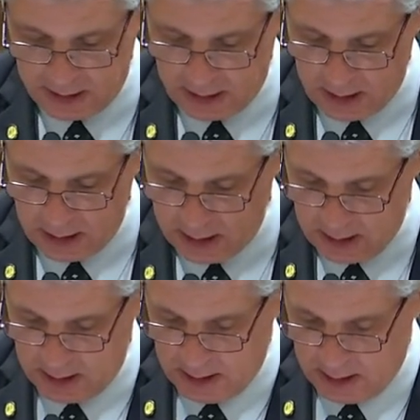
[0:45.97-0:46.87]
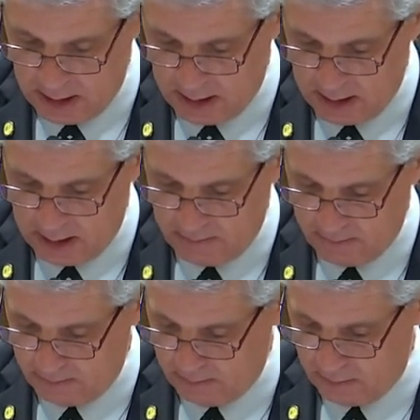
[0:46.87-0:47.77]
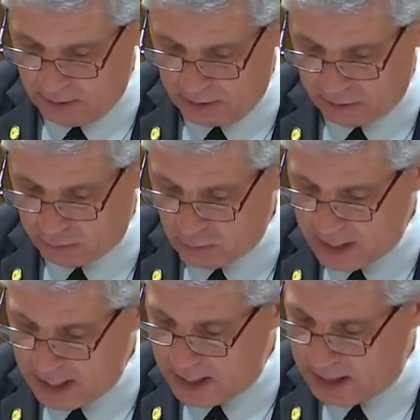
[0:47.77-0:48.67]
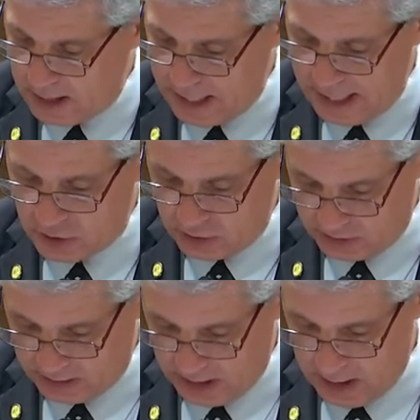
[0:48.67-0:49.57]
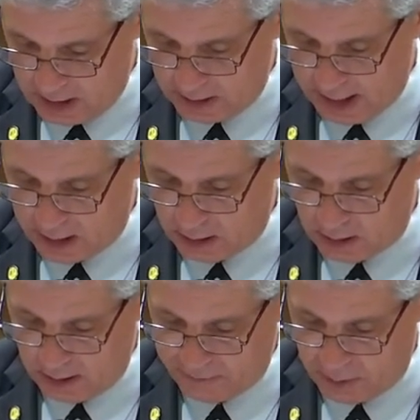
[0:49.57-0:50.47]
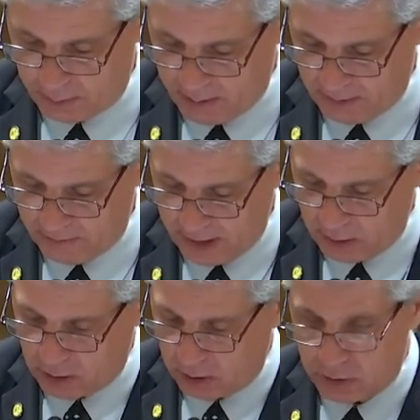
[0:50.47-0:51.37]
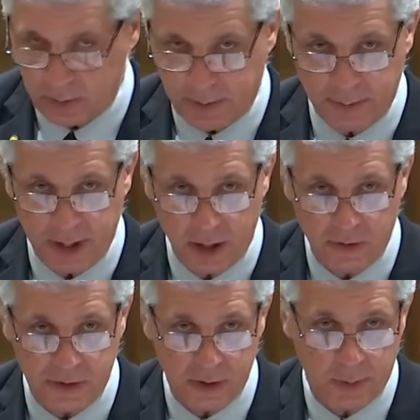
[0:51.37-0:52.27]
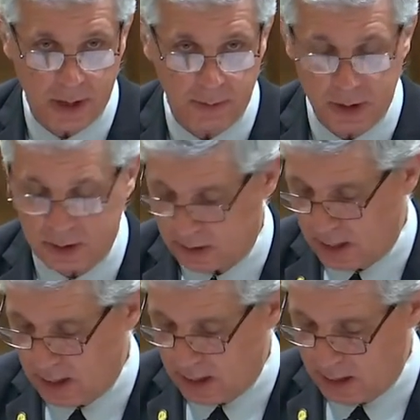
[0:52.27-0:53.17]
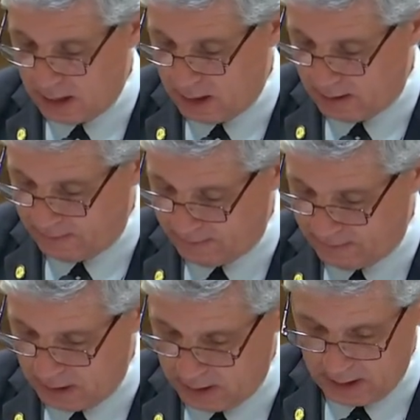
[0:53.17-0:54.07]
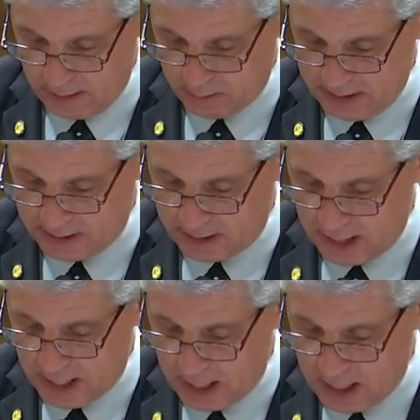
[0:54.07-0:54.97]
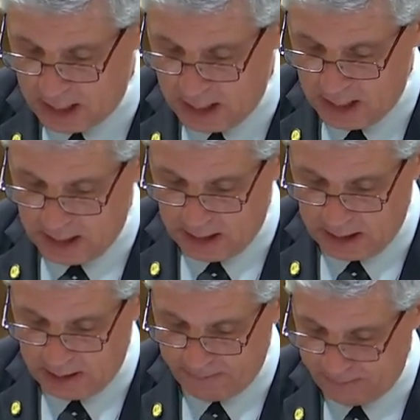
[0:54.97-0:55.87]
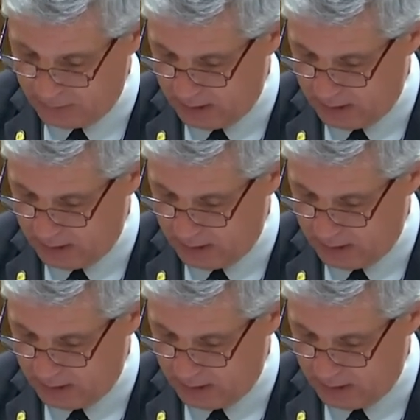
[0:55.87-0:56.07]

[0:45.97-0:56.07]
the um, the three agency letter of the Department of Agriculture, Department of Health, and Department of uh, the MPCA um,